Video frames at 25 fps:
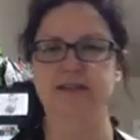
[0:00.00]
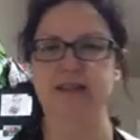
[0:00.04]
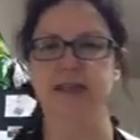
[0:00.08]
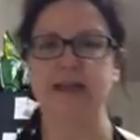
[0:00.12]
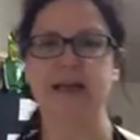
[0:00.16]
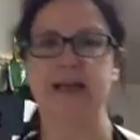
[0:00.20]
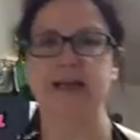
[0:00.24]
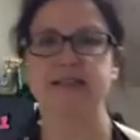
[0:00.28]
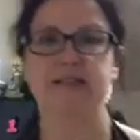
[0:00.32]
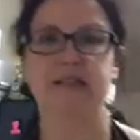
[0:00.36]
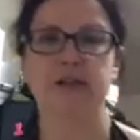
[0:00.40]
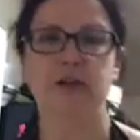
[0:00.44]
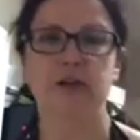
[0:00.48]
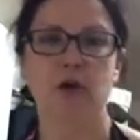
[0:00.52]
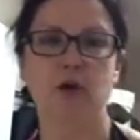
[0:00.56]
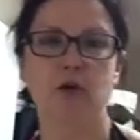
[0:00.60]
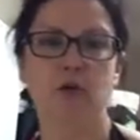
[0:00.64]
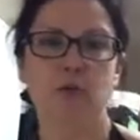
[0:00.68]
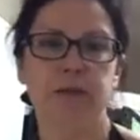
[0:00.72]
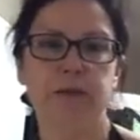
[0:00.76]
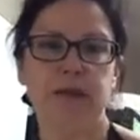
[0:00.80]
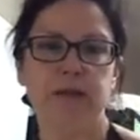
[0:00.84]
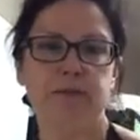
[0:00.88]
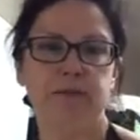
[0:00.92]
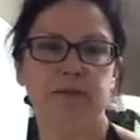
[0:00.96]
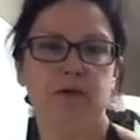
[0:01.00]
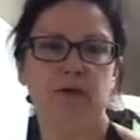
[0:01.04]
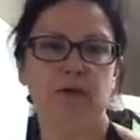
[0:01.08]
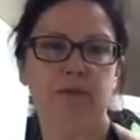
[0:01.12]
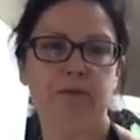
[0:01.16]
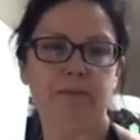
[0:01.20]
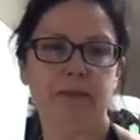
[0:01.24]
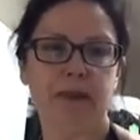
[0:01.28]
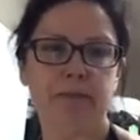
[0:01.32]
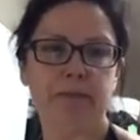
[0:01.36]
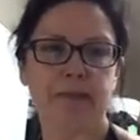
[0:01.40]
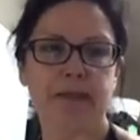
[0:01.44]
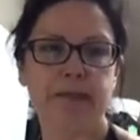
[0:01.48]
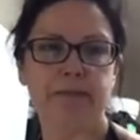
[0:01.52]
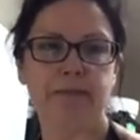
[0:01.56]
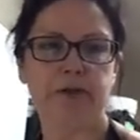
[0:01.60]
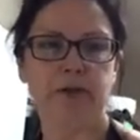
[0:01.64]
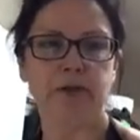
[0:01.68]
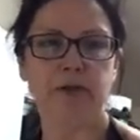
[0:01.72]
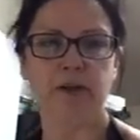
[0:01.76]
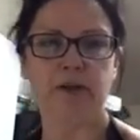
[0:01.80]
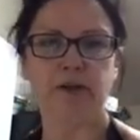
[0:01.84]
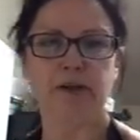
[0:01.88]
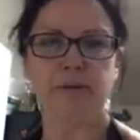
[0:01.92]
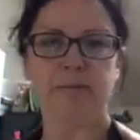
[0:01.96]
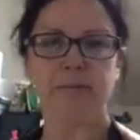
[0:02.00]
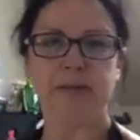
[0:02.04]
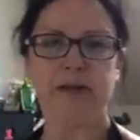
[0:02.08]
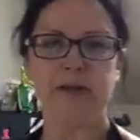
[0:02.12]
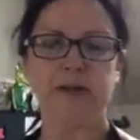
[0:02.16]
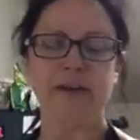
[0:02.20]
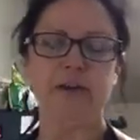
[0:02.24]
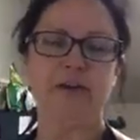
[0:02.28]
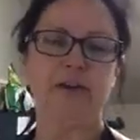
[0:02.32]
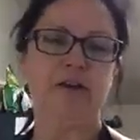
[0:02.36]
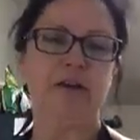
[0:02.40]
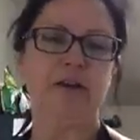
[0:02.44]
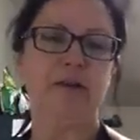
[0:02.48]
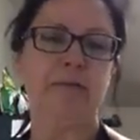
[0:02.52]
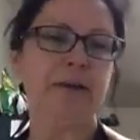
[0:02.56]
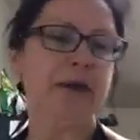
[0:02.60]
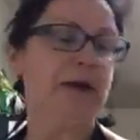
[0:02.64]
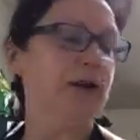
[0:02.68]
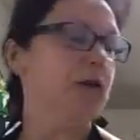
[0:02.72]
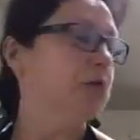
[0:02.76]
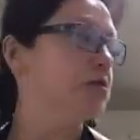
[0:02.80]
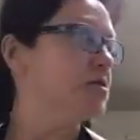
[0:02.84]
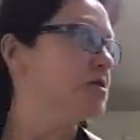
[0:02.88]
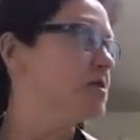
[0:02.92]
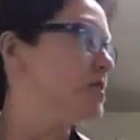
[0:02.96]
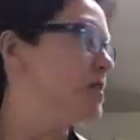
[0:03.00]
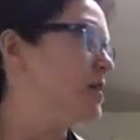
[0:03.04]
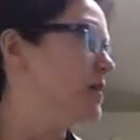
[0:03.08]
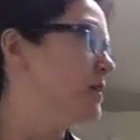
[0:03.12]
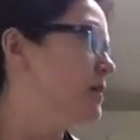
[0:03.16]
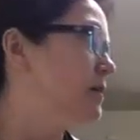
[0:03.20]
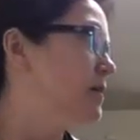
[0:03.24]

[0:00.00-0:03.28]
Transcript: I got to go, people. My people are going to be here in about